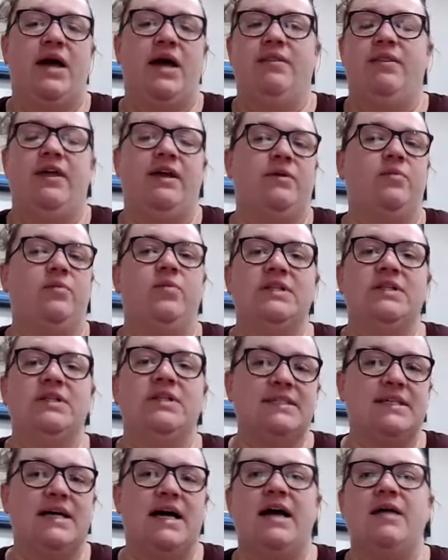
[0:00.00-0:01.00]
Like, what's
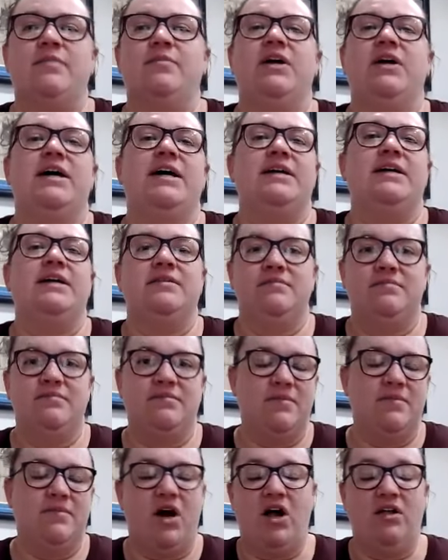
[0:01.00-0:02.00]
the timeline?
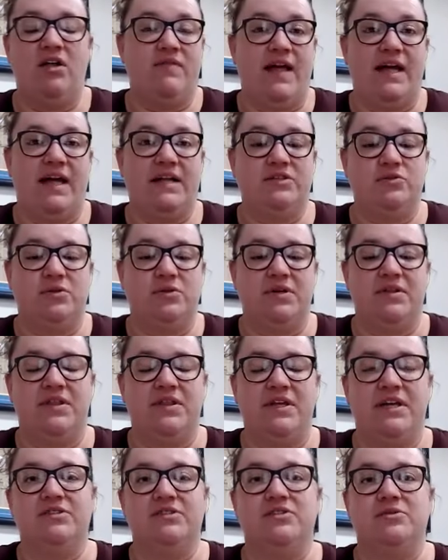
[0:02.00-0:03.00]
All of that sort of
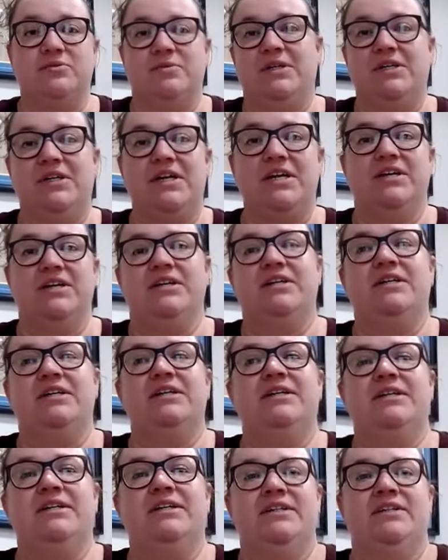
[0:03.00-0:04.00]
thing. So we're here
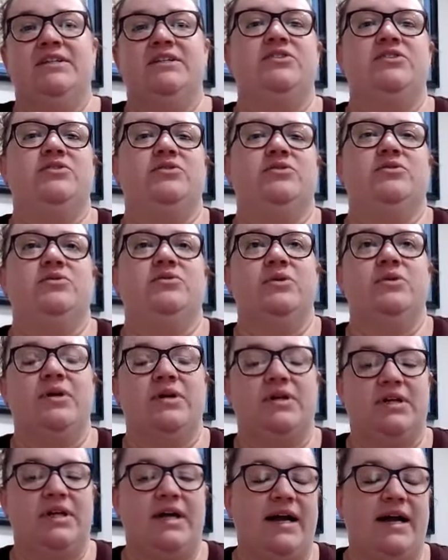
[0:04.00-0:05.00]
to
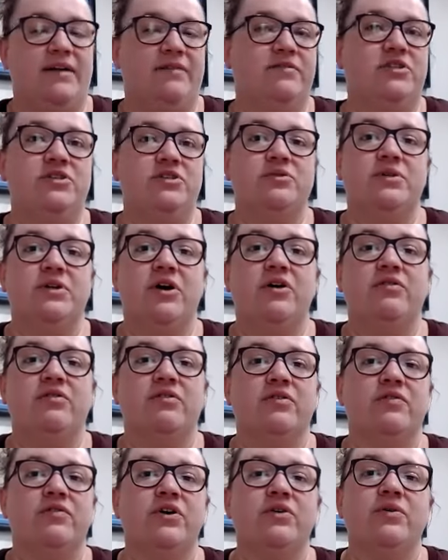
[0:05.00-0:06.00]
kind of do an
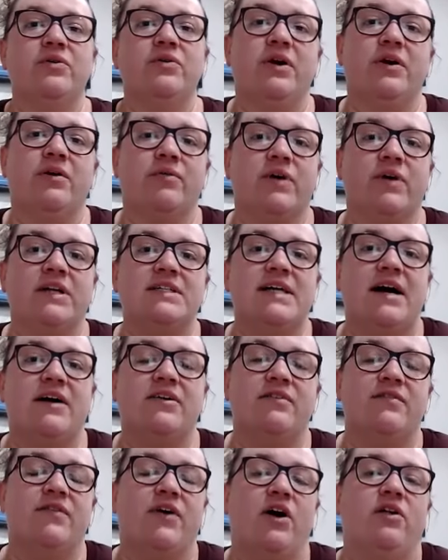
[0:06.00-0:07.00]
overview and a rundown
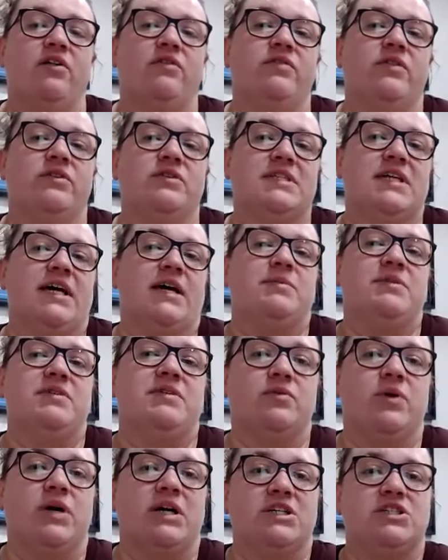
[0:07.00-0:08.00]
of all of those types of
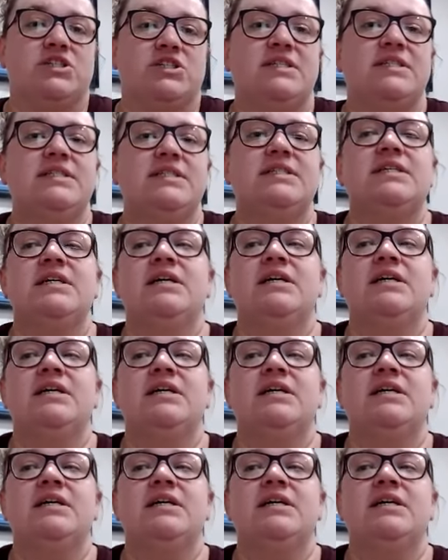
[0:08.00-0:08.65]
questions.